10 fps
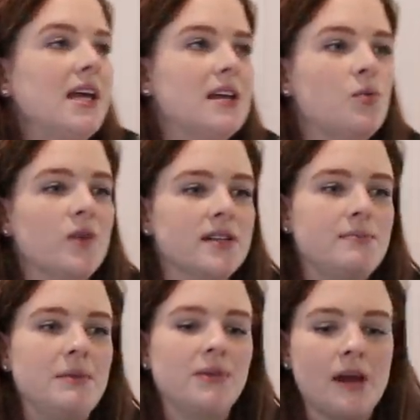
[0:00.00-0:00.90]
It was
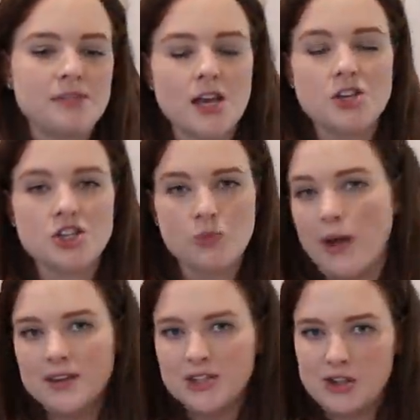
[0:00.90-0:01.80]
people kept saying, just
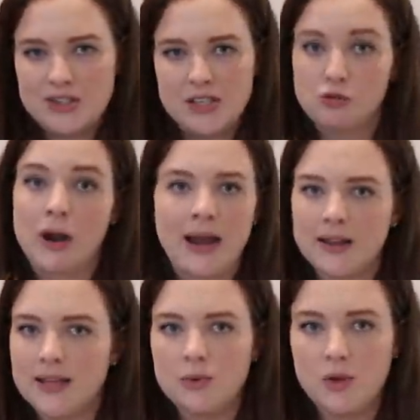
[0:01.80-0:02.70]
wait until you see
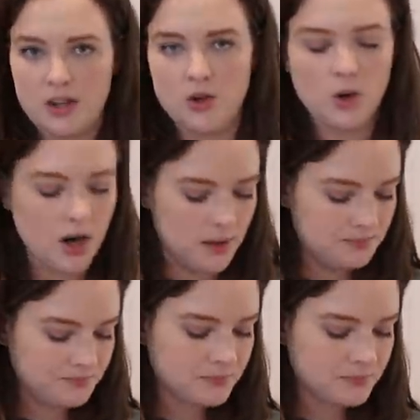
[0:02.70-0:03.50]
Riley with Nora.